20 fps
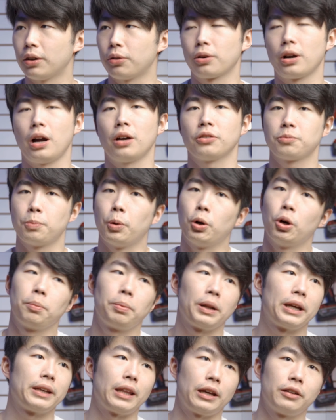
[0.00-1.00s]
or how small a
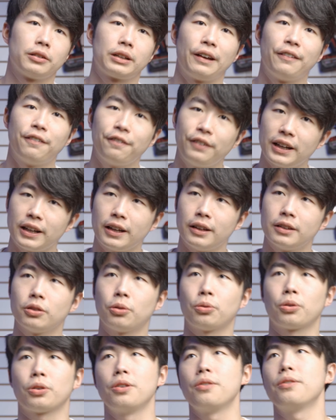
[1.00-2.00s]
blade that you can fit in
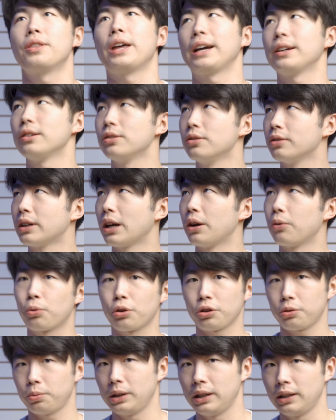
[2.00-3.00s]
or that you can
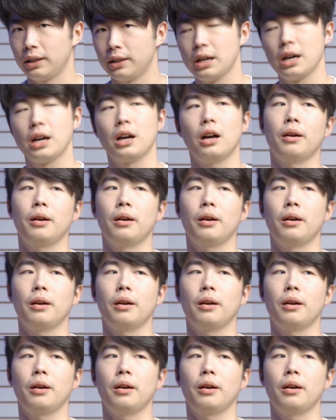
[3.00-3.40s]
work with.